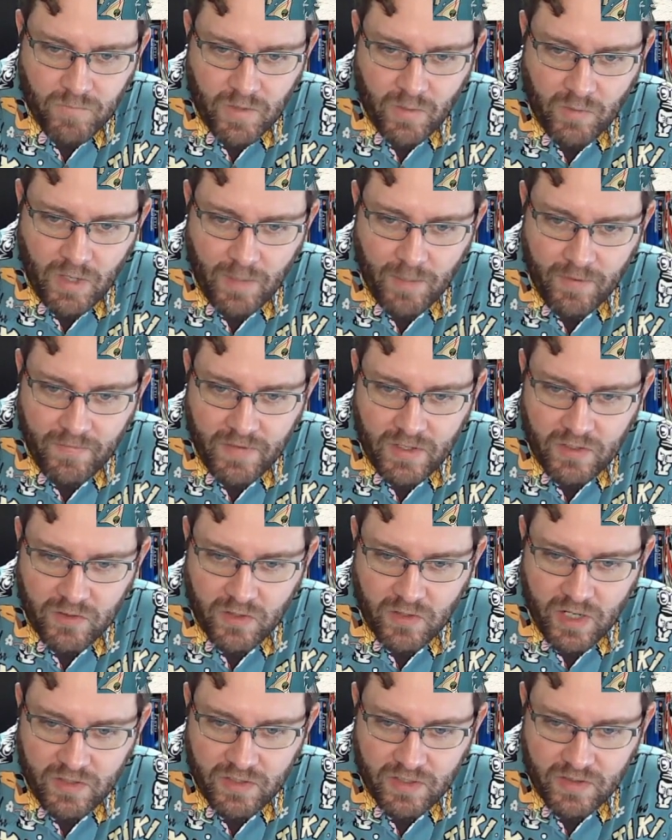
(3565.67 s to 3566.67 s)
Wright may face
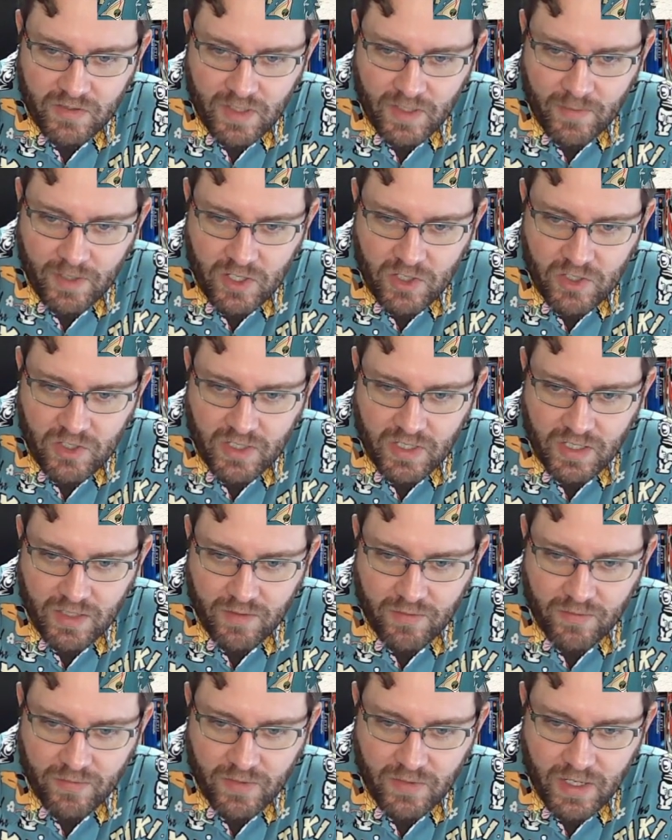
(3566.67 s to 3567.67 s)
cross-examination again
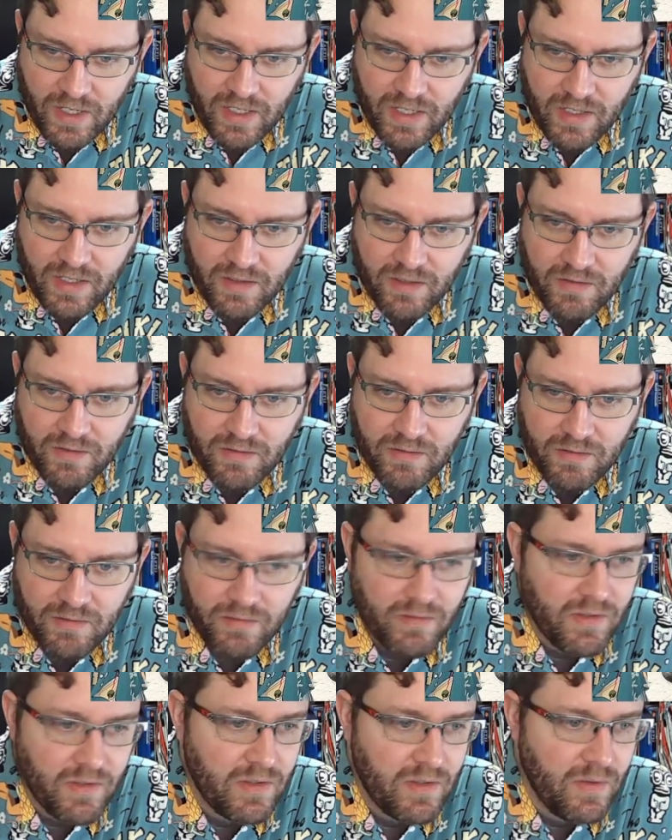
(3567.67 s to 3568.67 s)
on Friday.
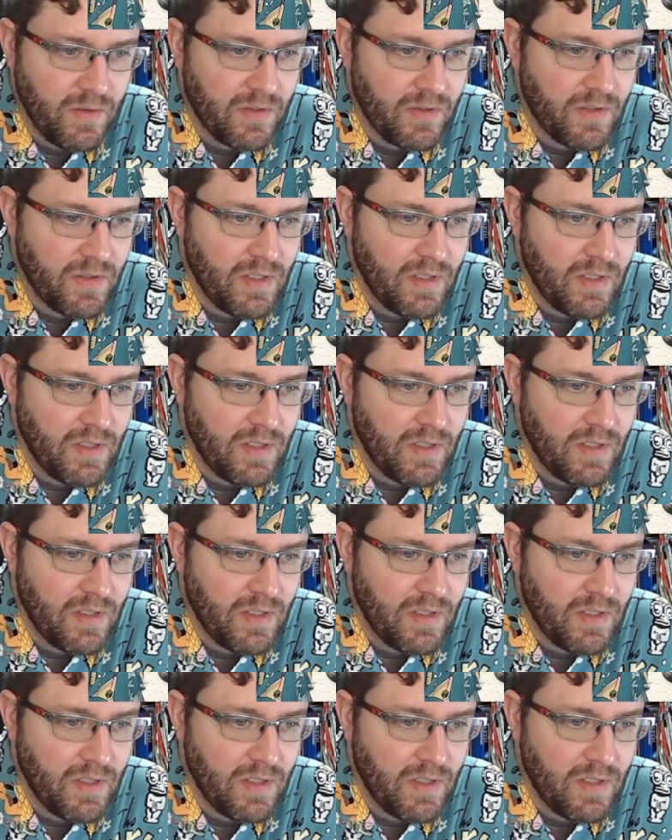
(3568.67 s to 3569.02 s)
Let's see what's